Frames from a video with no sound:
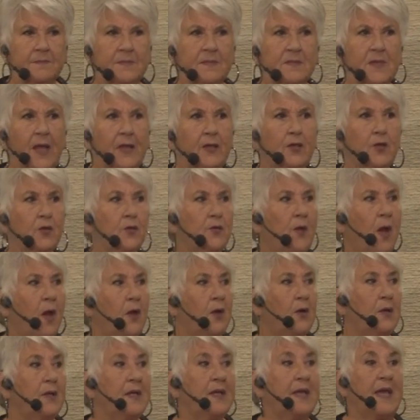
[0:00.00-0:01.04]
Like, you're not
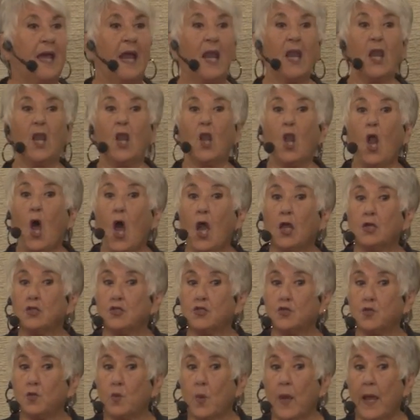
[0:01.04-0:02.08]
going to get
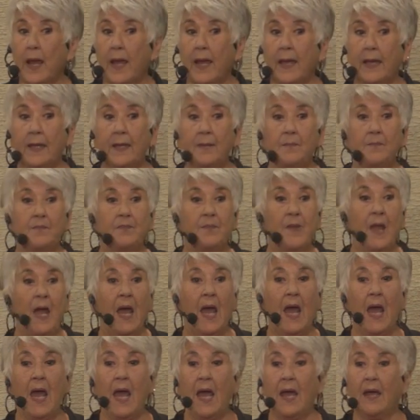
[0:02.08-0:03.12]
lingerie
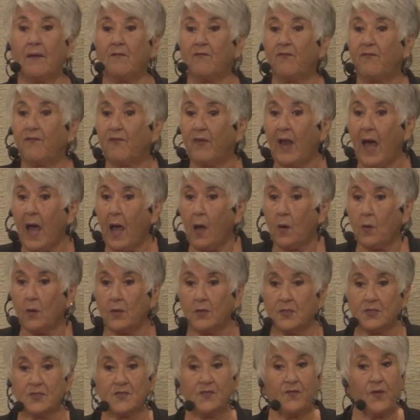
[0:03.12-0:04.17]
and
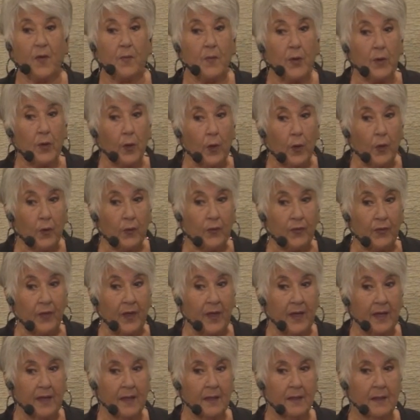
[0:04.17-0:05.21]
flowers from an
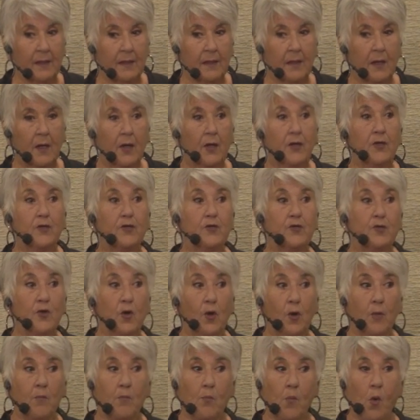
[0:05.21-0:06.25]
earthy.
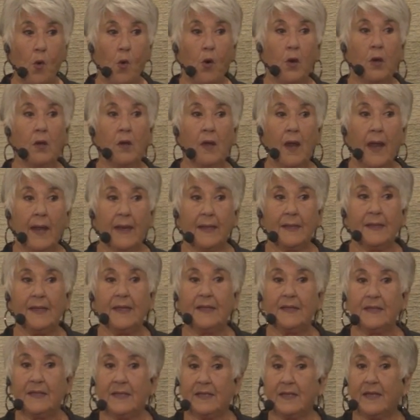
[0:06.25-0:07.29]
You're more likely
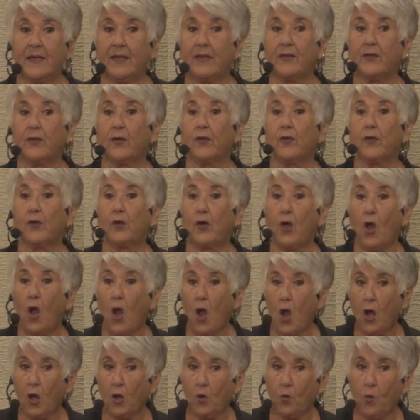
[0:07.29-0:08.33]
to get your
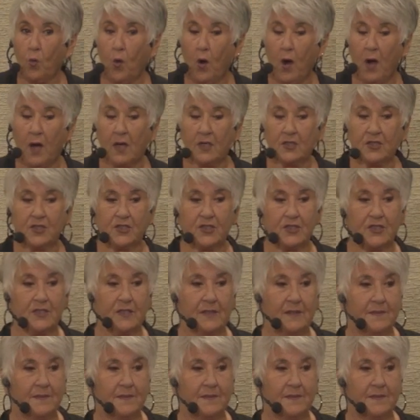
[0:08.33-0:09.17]
car washed.